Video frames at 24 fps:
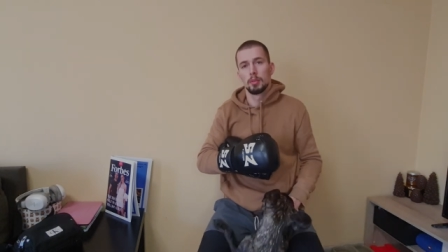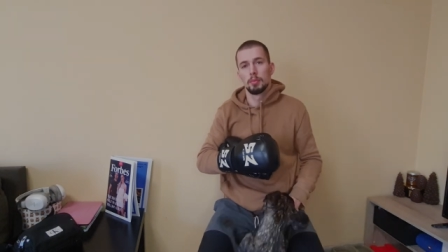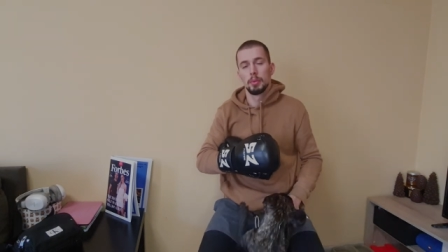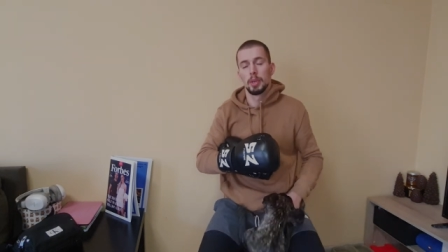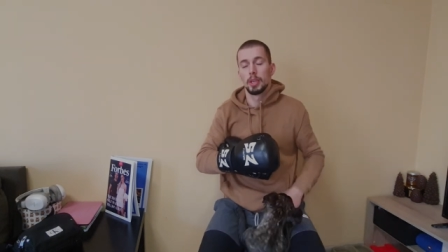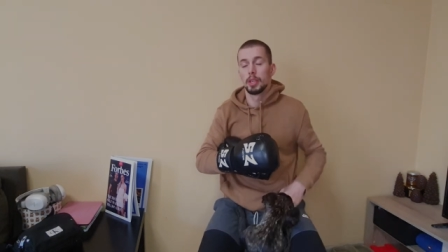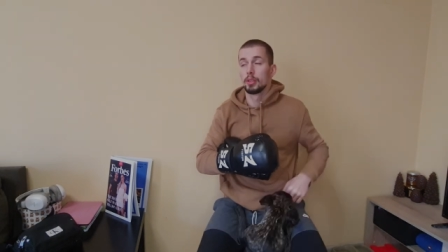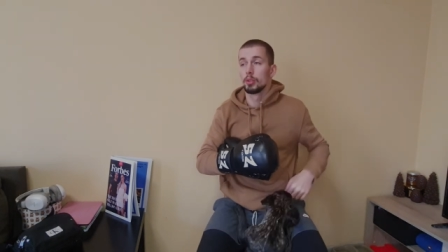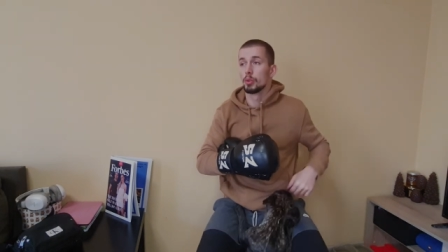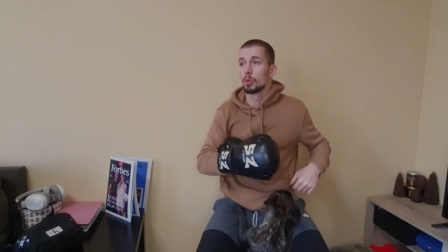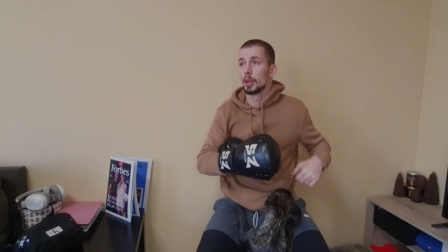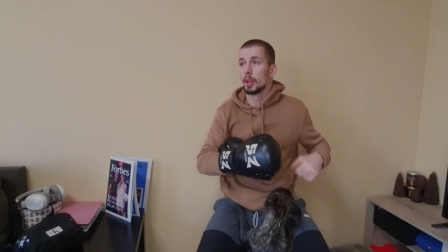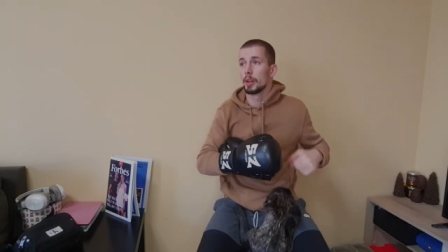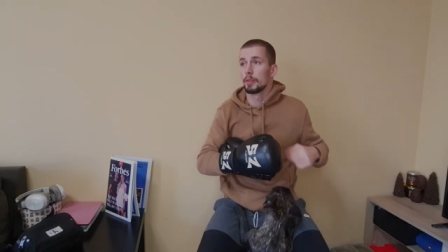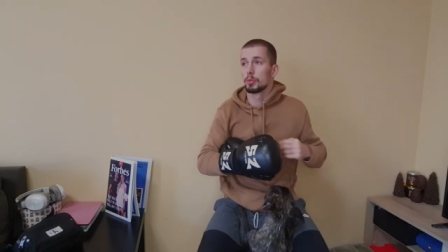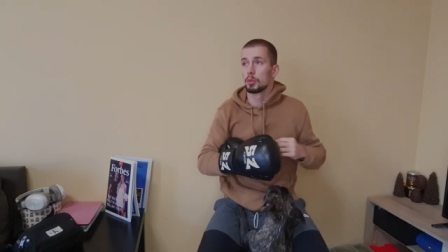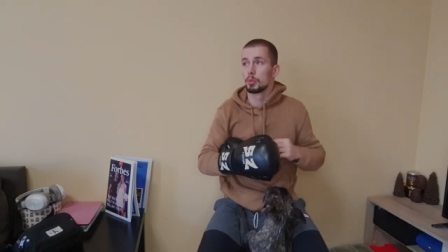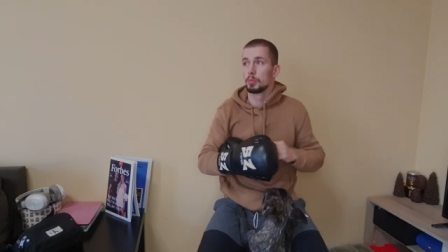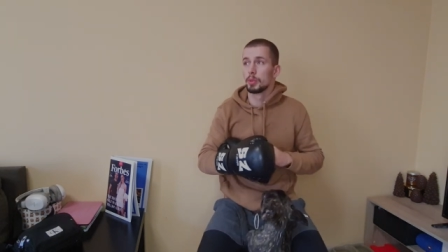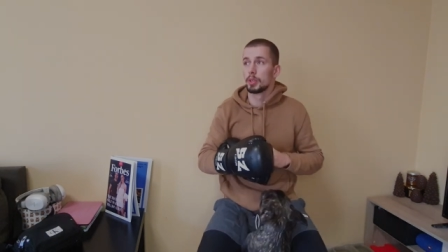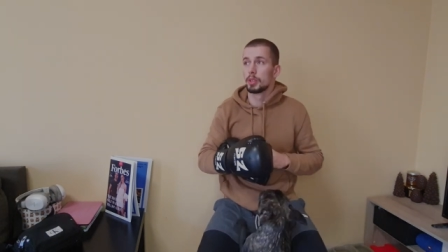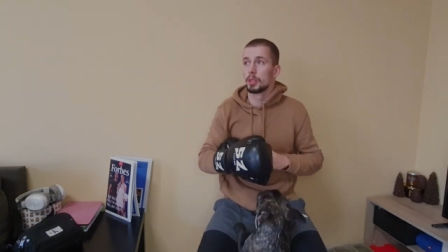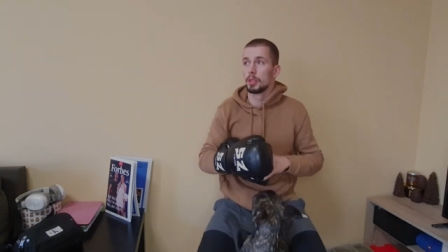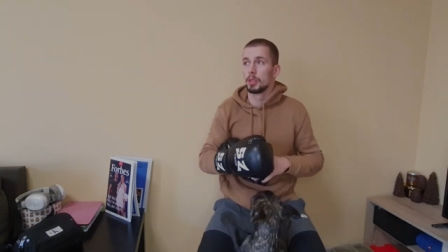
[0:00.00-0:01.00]
Man, you have
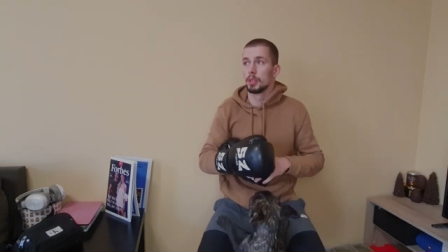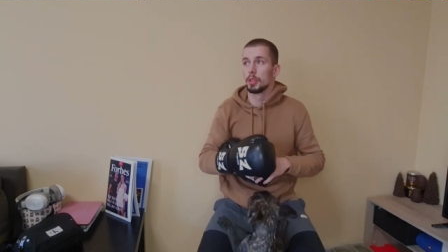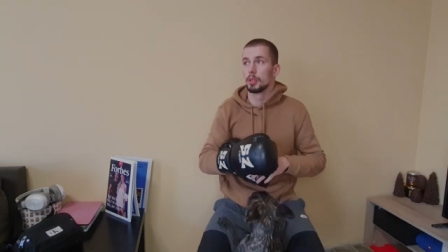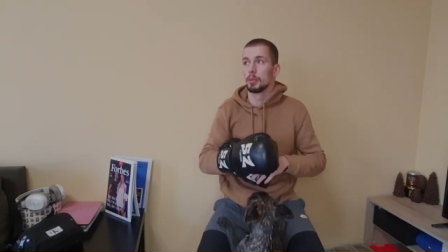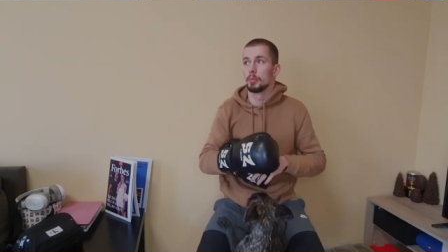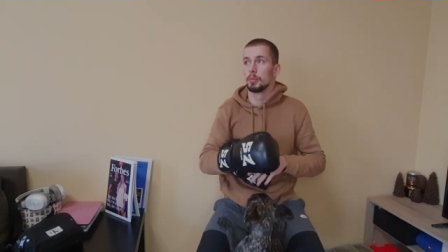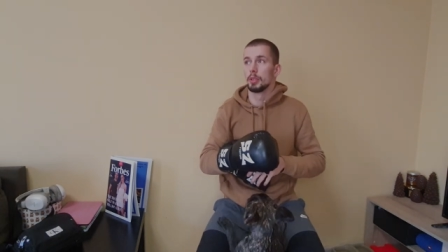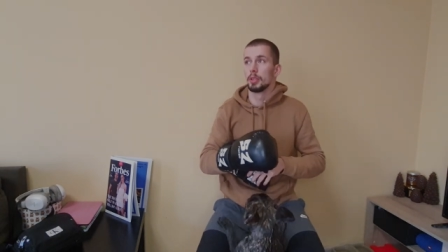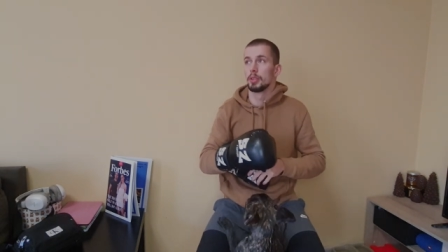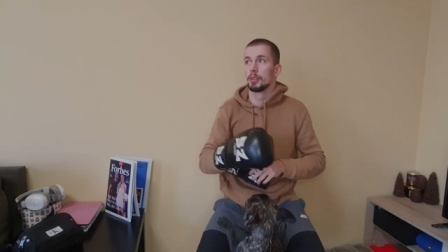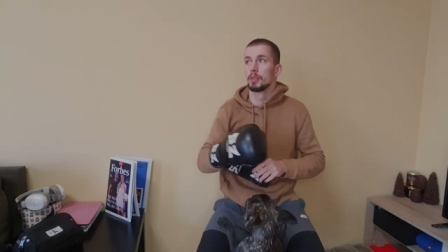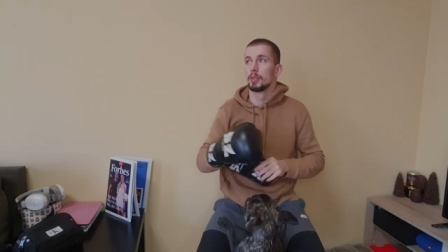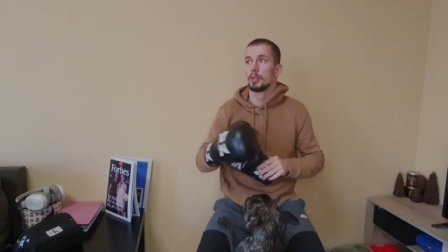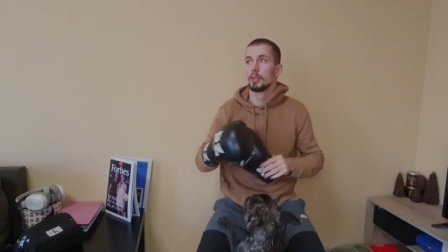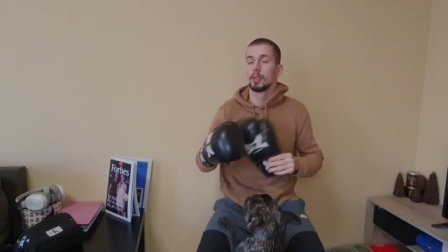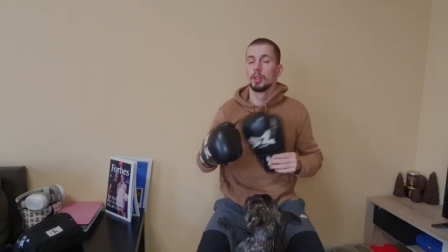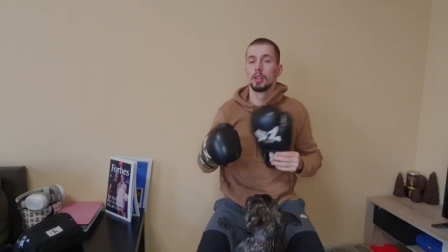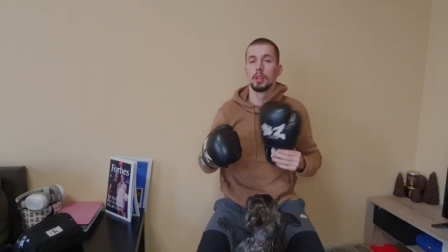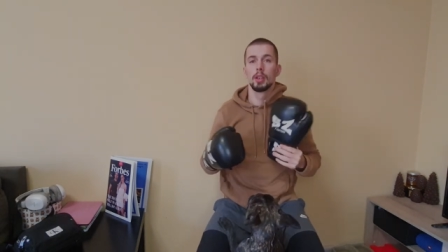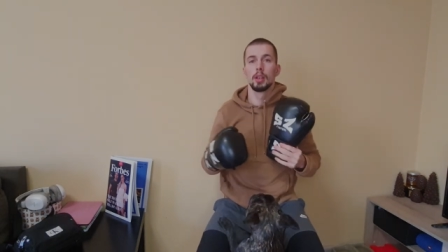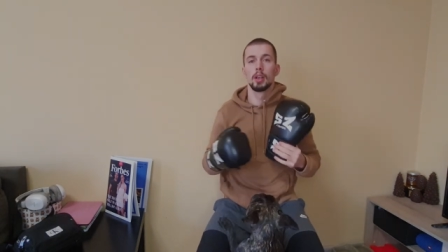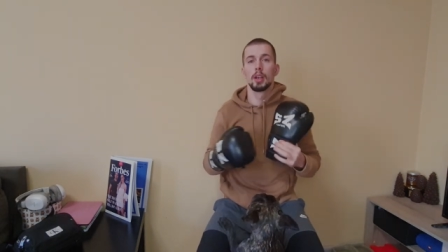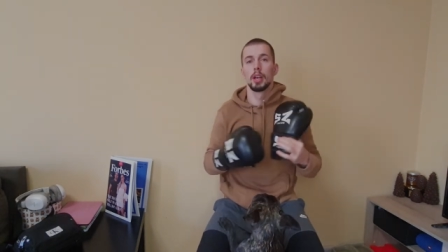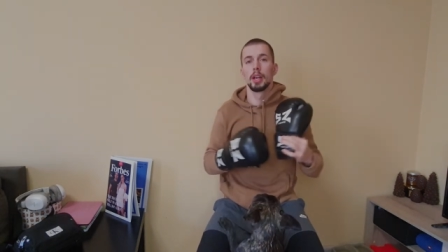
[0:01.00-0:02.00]
to be kidding me.
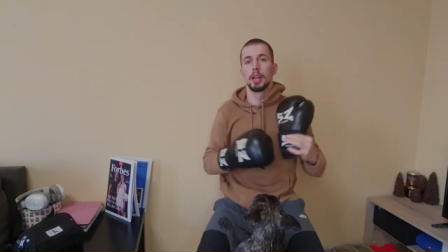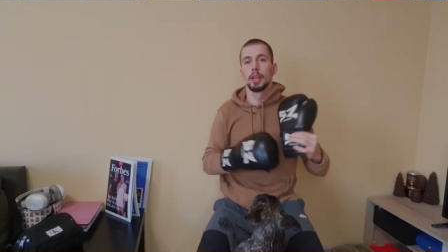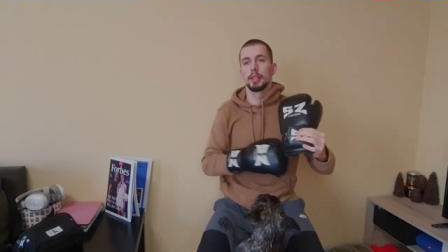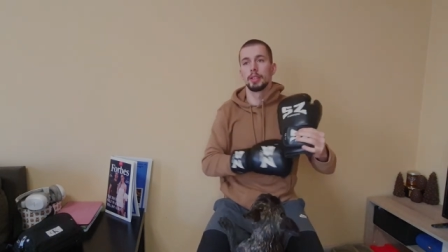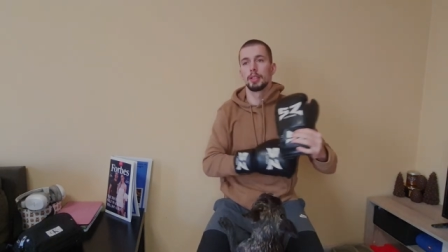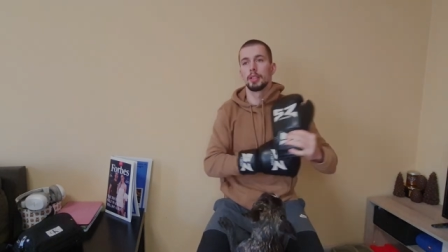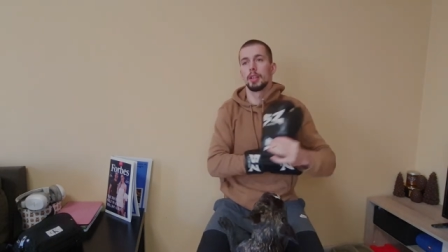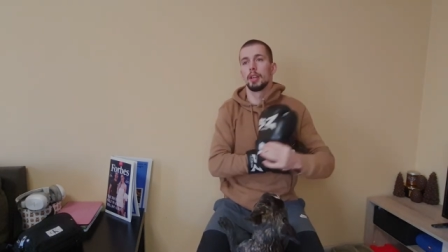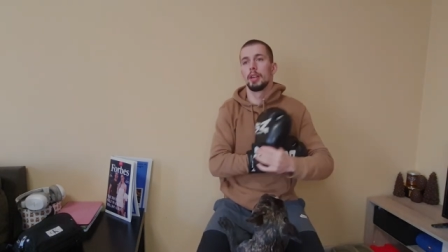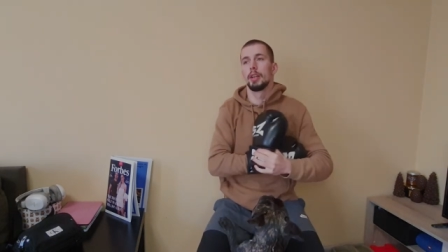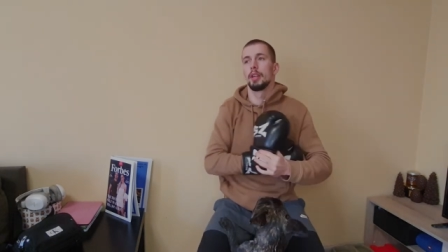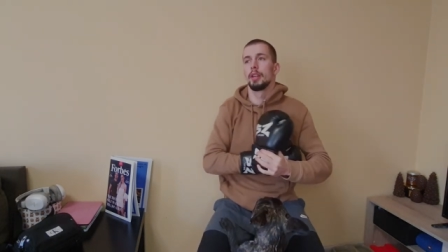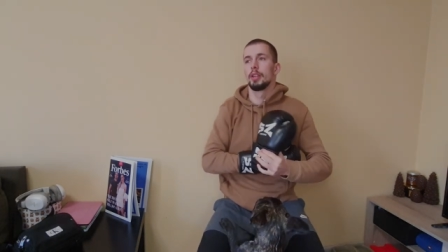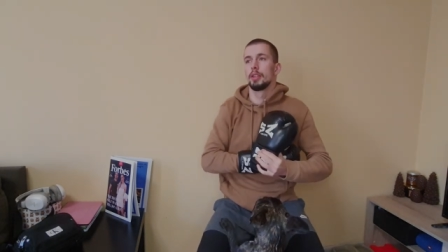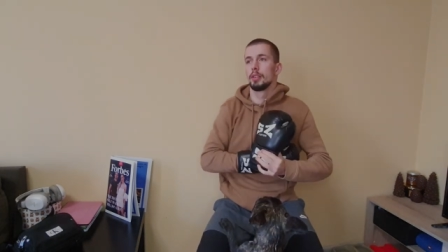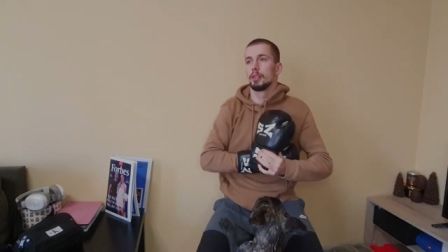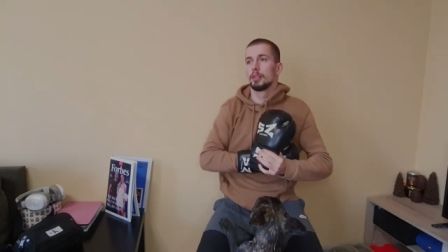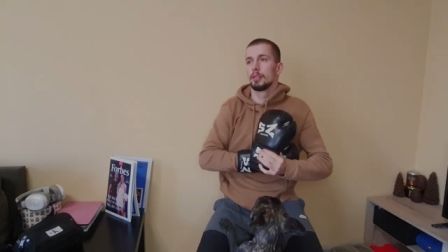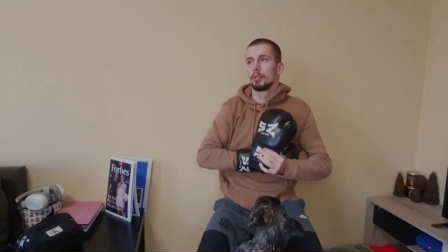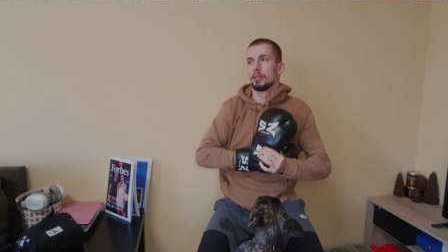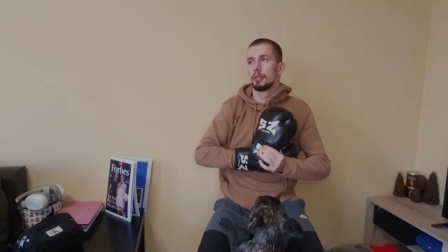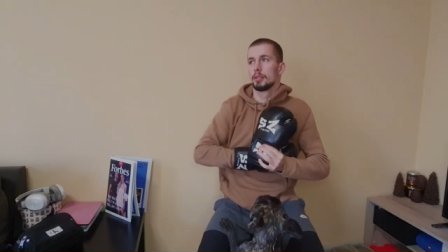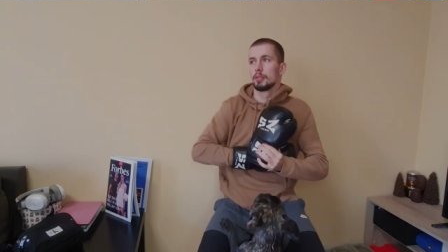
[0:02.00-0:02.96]
Right,